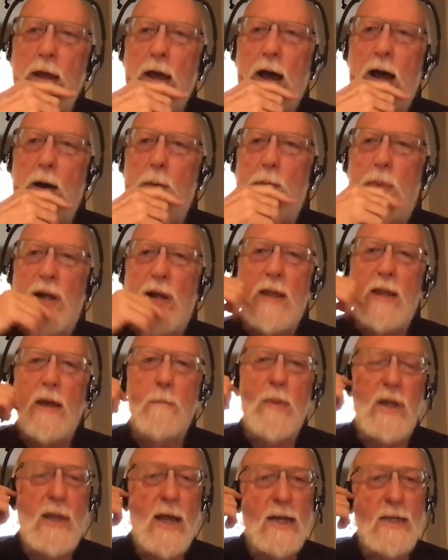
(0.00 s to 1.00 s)
But
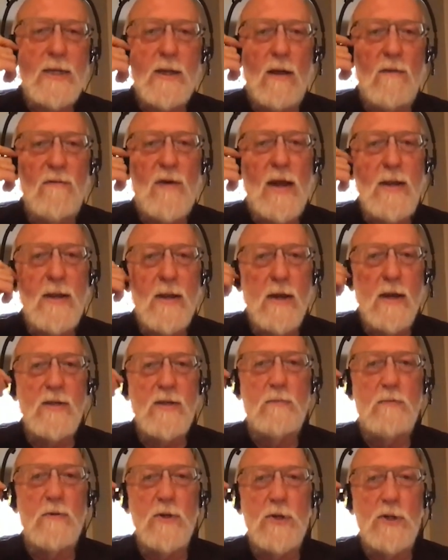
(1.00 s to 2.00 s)
that sulfite
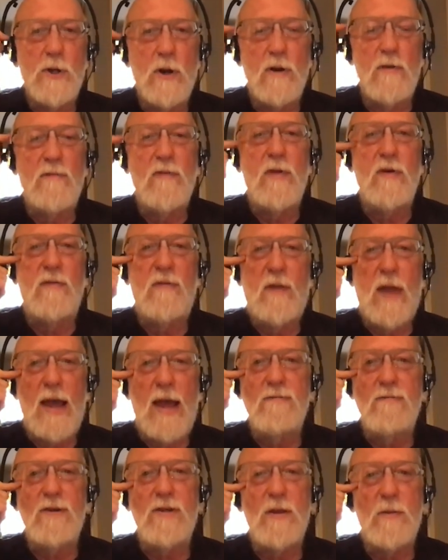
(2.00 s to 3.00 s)
does preserve the
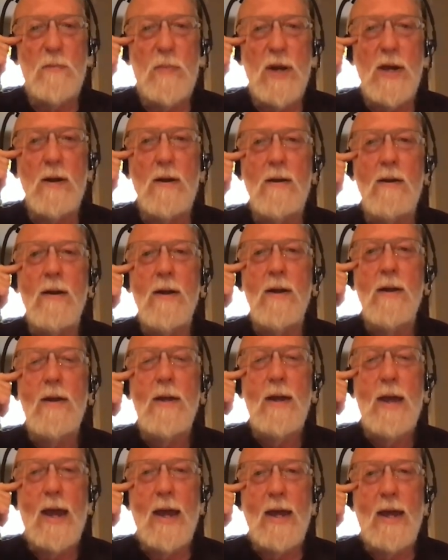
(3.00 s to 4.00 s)
flavors of the beer
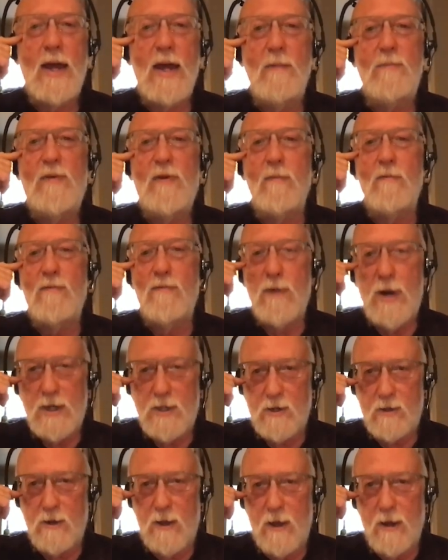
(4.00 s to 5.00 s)
and keeps them
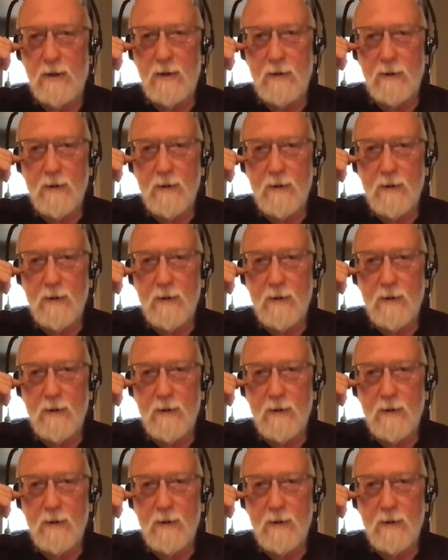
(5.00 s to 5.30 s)
fresher longer.